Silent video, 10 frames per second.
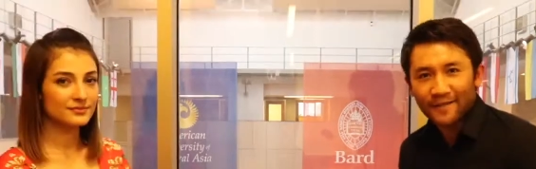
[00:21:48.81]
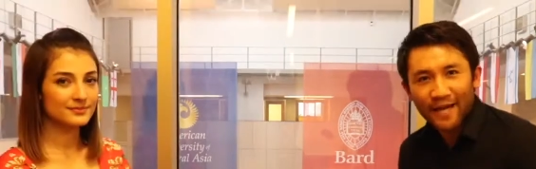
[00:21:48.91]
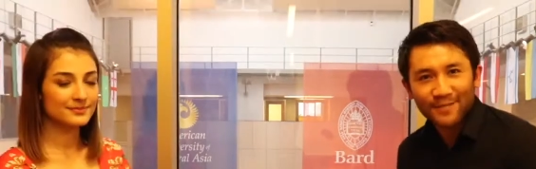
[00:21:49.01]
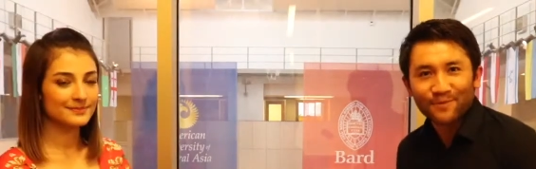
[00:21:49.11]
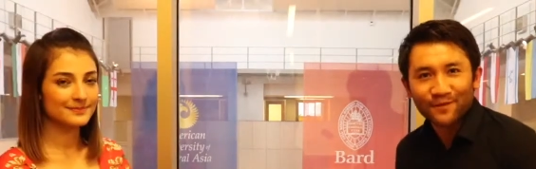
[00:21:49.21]
Speaker 1: that
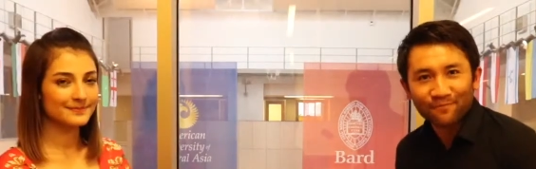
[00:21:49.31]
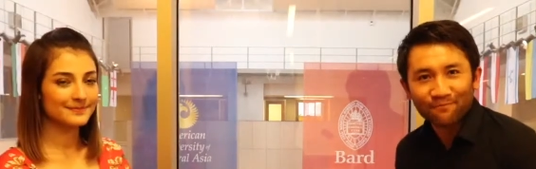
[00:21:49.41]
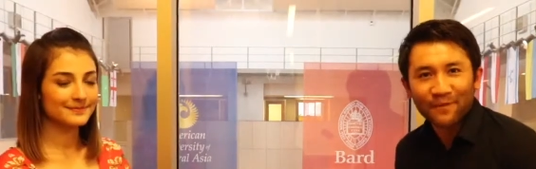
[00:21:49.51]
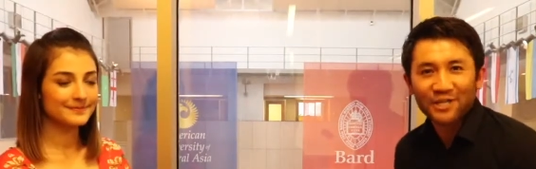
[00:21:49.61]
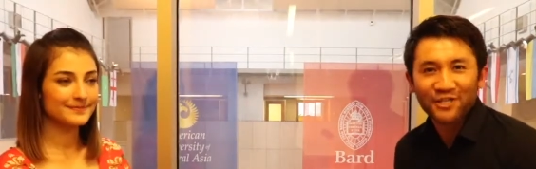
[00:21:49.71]
has
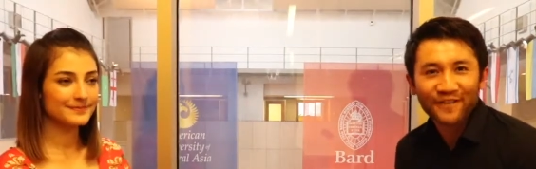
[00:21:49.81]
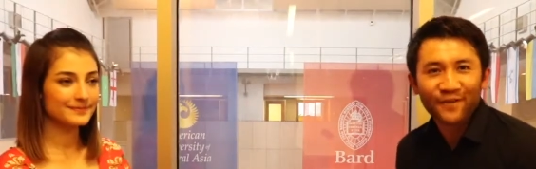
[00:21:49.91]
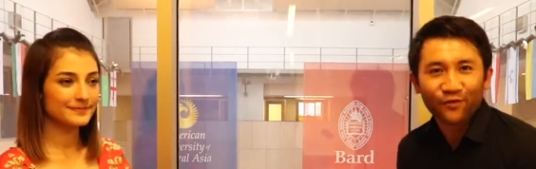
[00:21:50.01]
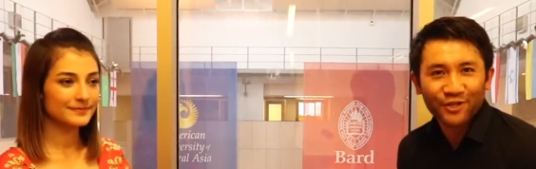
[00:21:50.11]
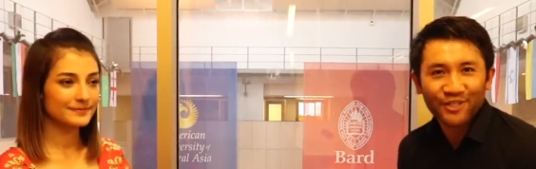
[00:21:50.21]
been
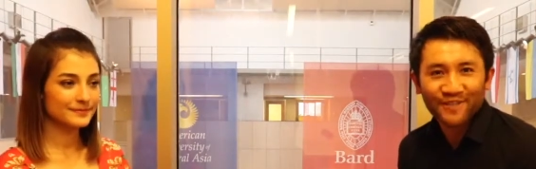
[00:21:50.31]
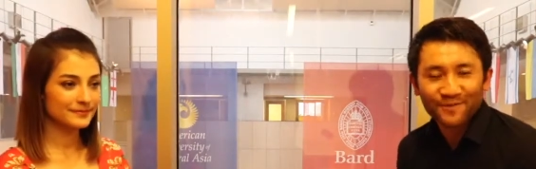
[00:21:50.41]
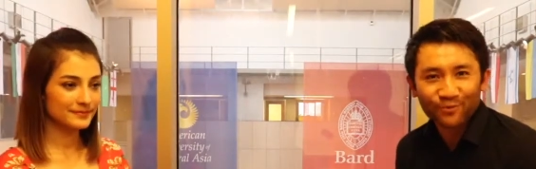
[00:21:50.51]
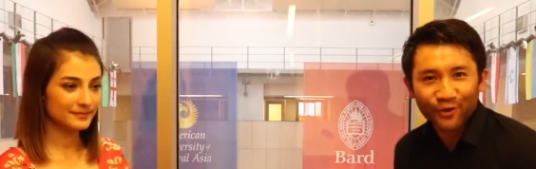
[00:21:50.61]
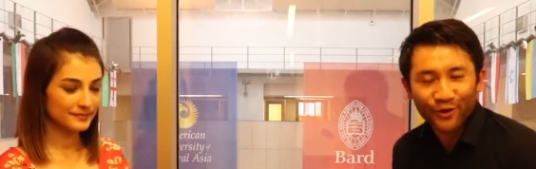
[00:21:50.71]
passionately watching
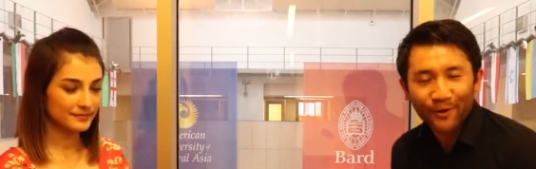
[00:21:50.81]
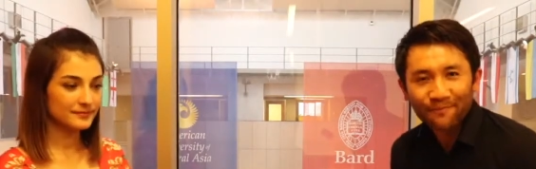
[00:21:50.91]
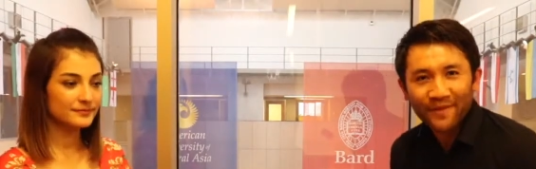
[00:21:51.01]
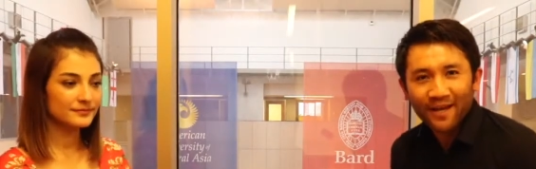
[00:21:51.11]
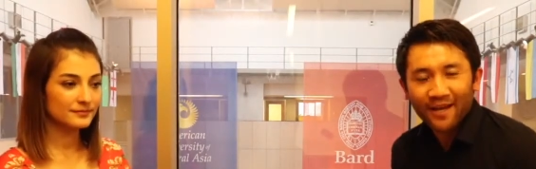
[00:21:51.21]
this program.